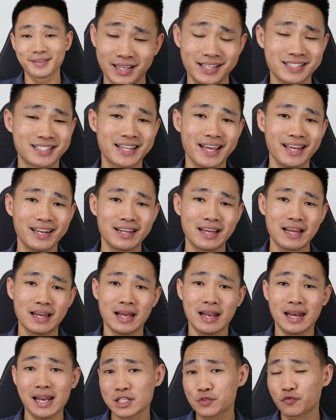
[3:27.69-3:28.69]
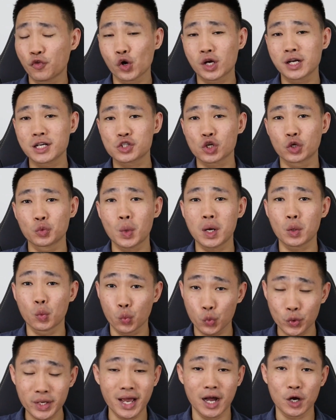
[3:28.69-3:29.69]
Instead, let's focus on what
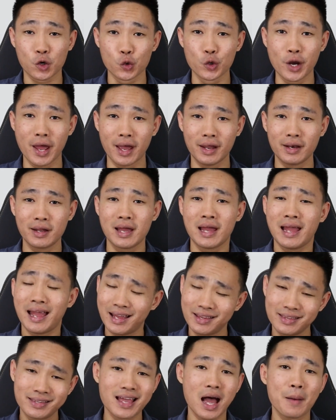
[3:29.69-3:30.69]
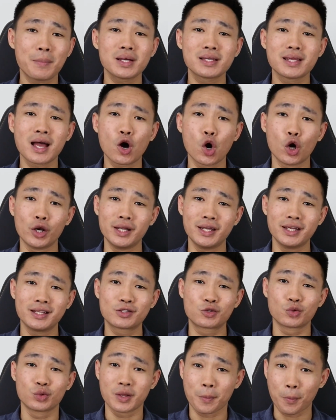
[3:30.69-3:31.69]
we are good at and double down on
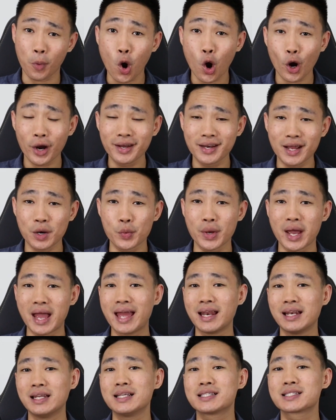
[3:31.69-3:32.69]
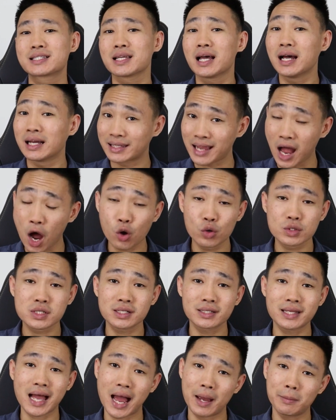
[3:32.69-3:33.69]
it to the point that we are at least
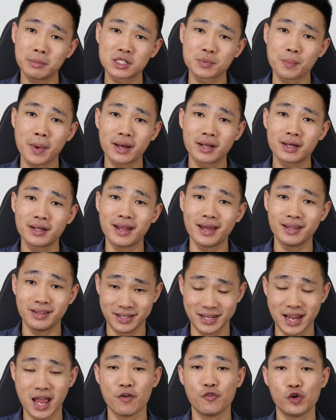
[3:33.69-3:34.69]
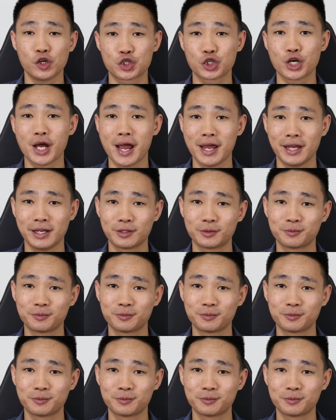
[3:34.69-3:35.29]
1,000 times better than the average guy.